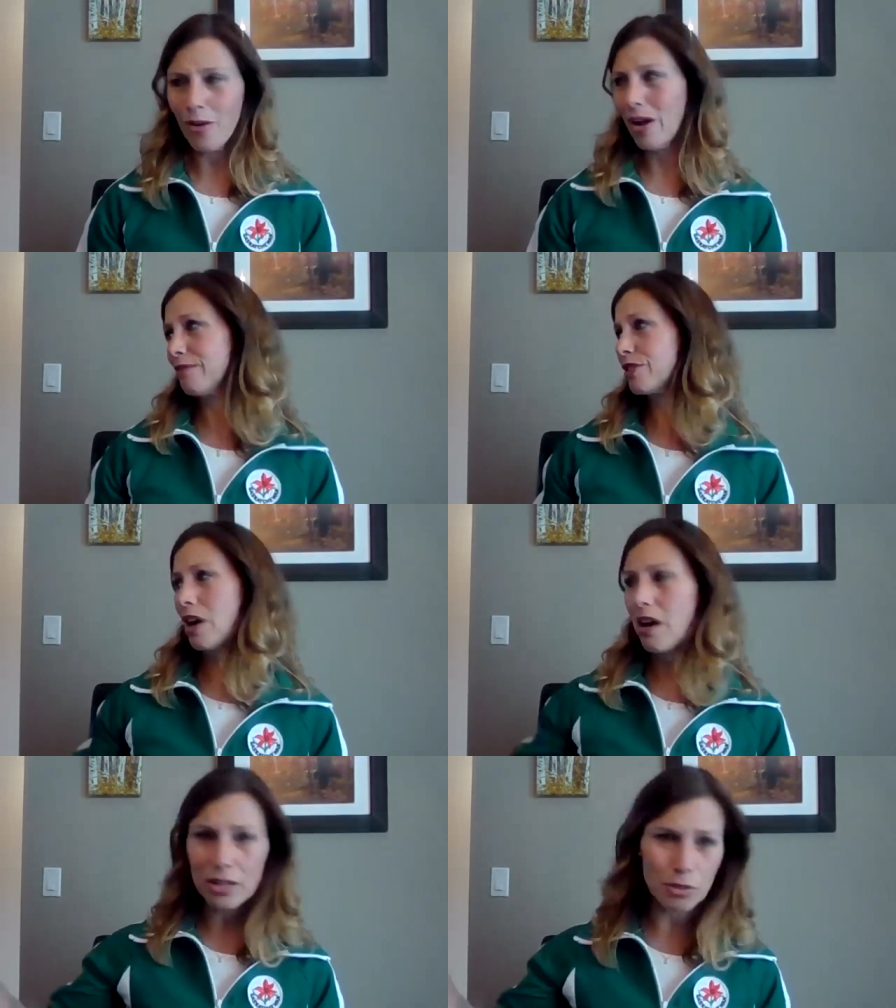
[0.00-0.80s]
I have
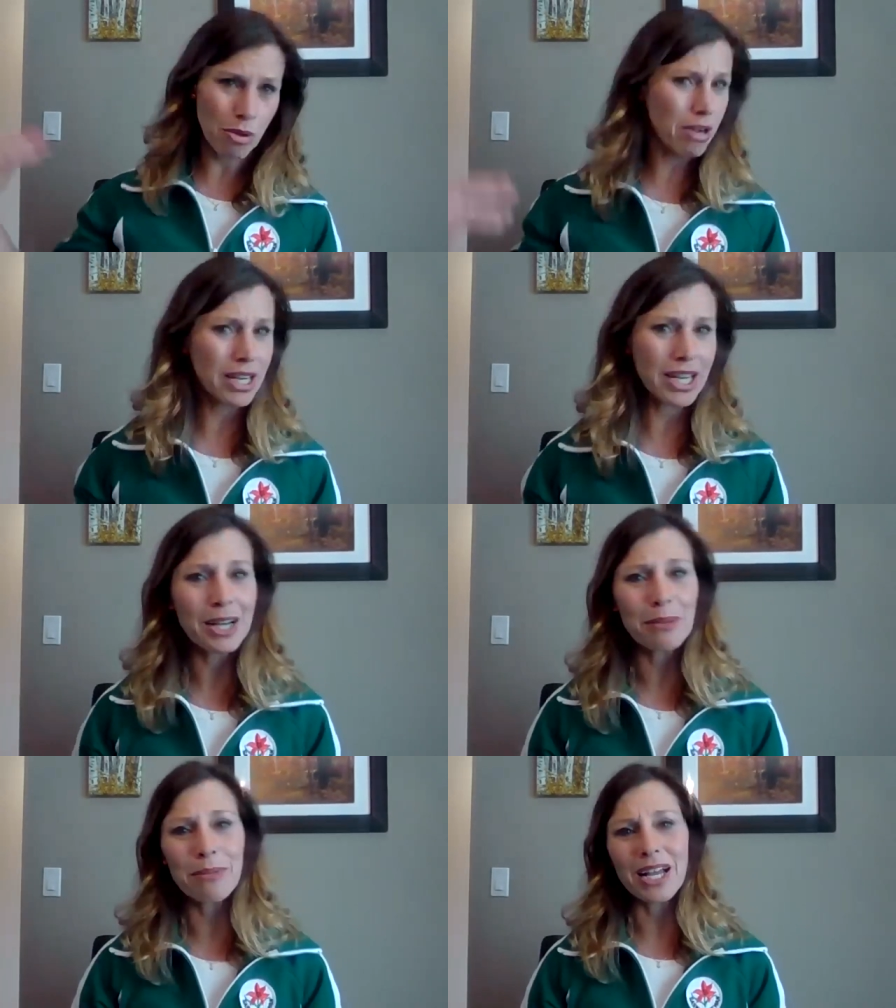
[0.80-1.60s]
dogs walking
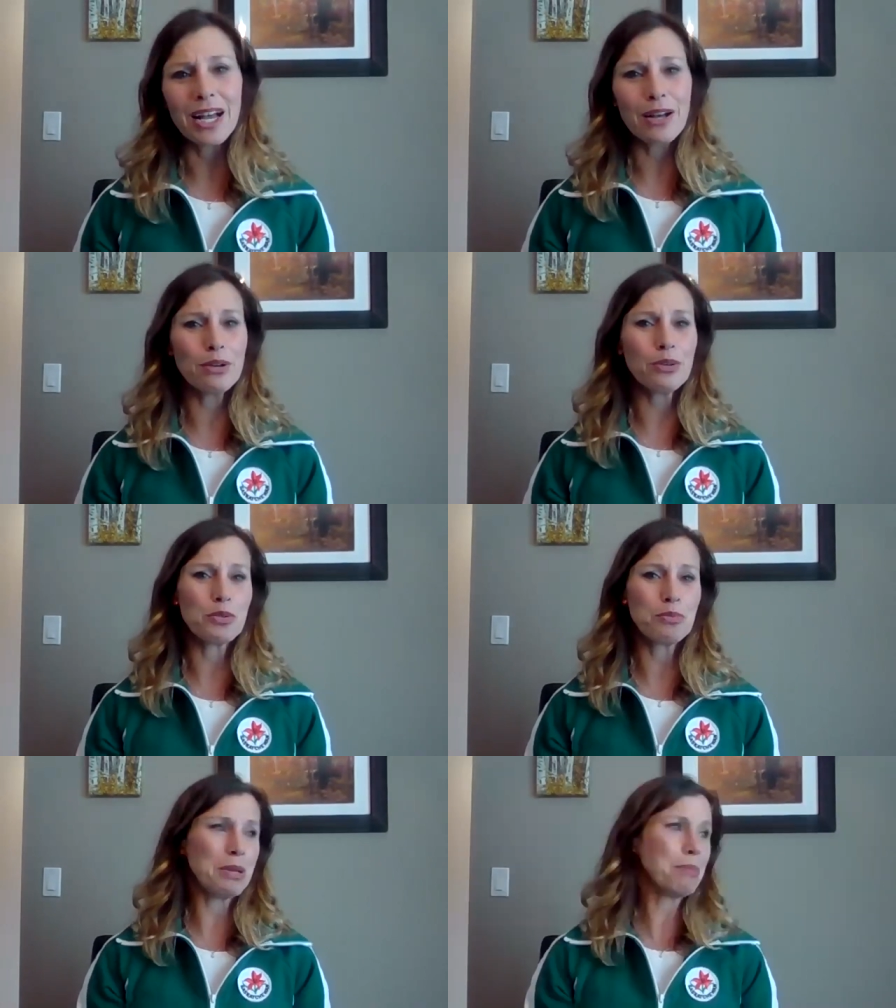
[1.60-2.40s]
in my
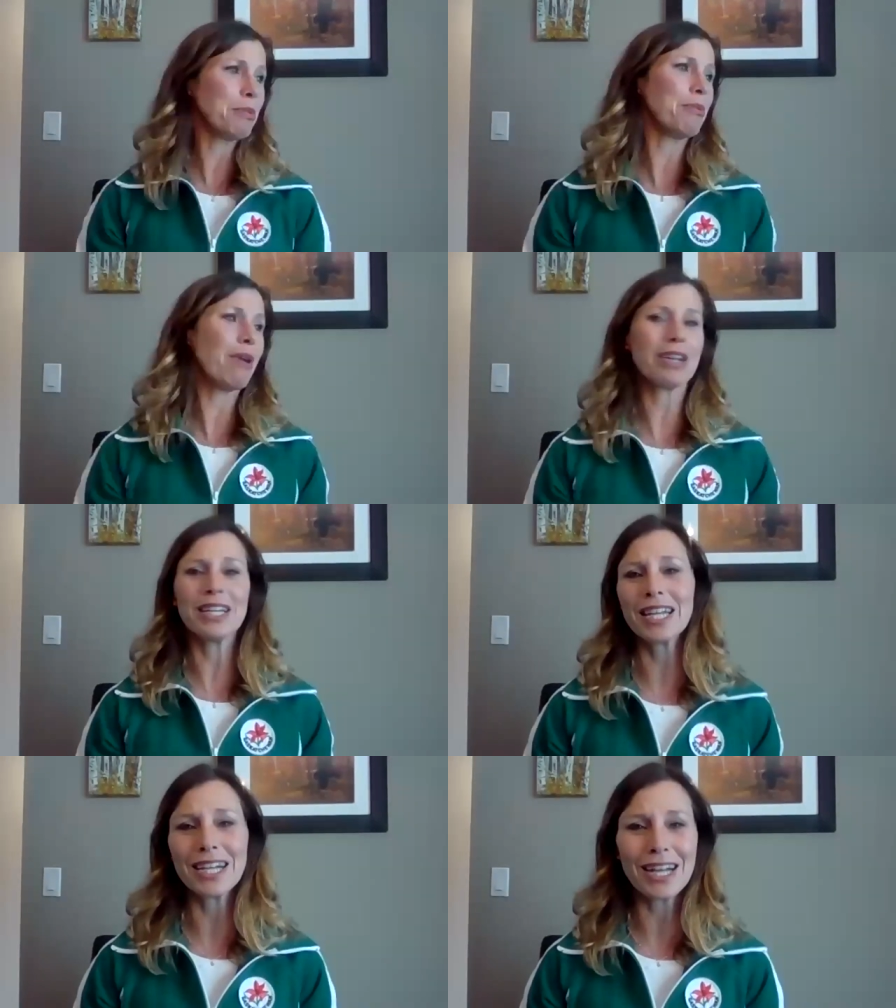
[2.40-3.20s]
house, people walking
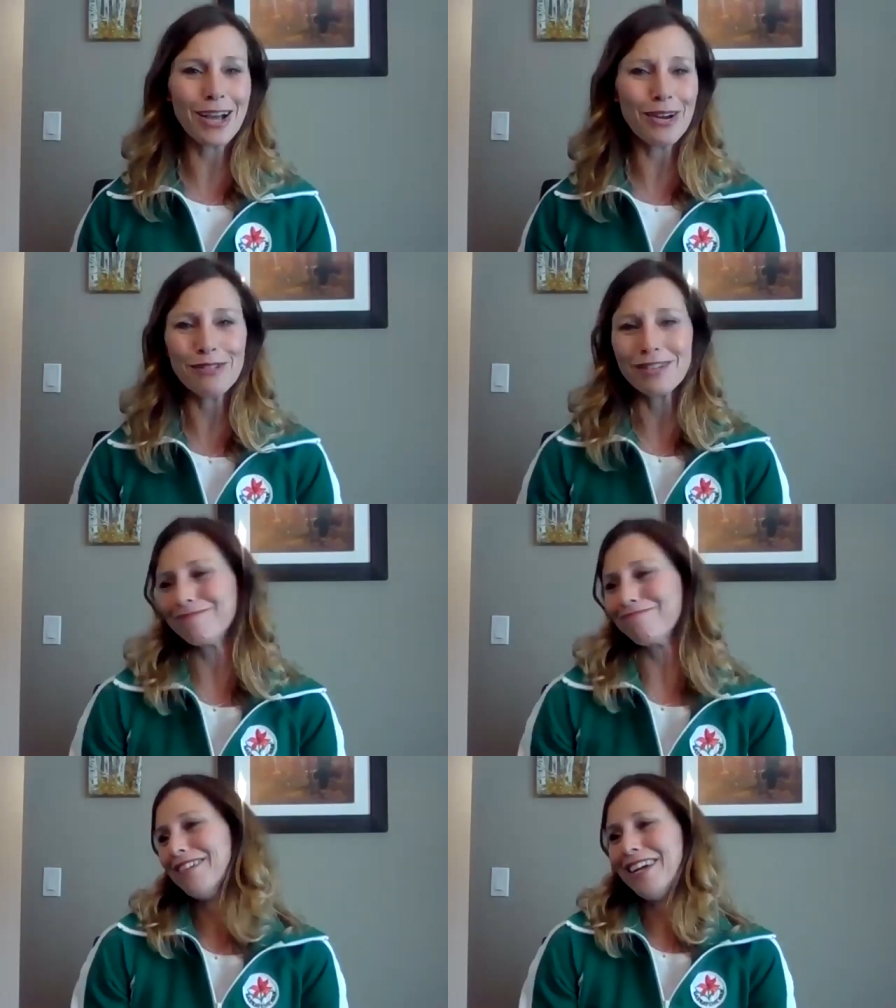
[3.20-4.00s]
in and out, and
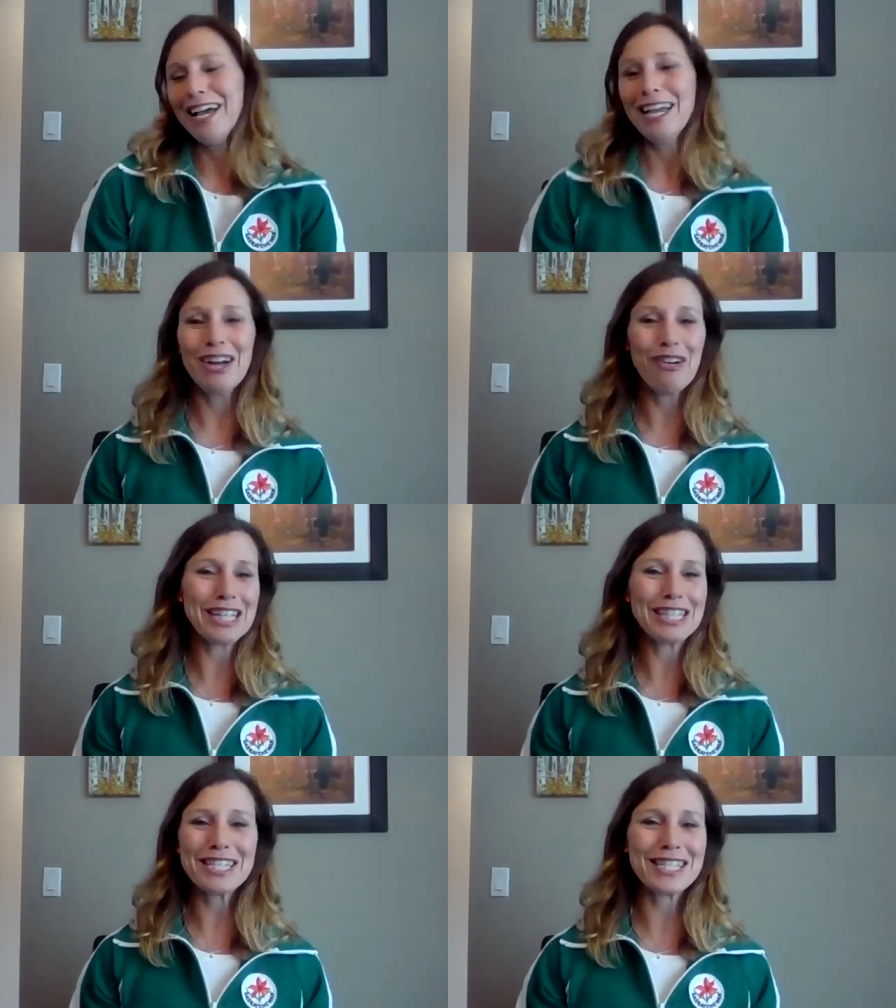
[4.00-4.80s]

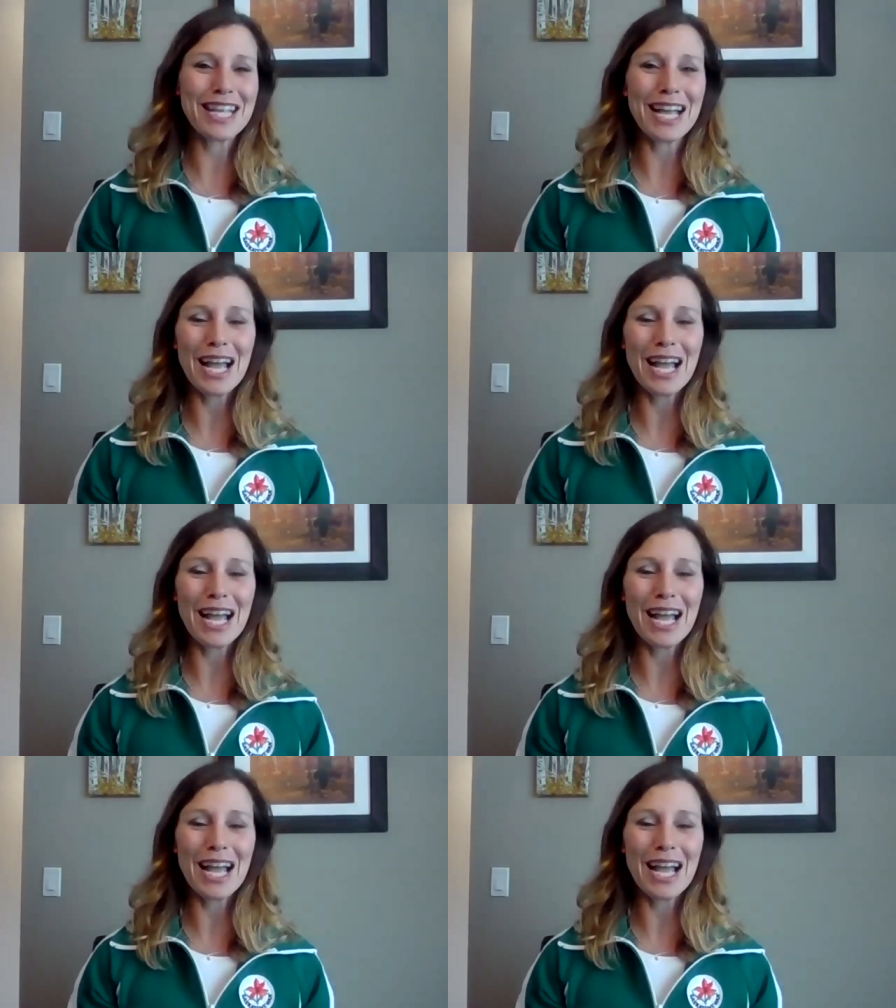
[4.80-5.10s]
it's just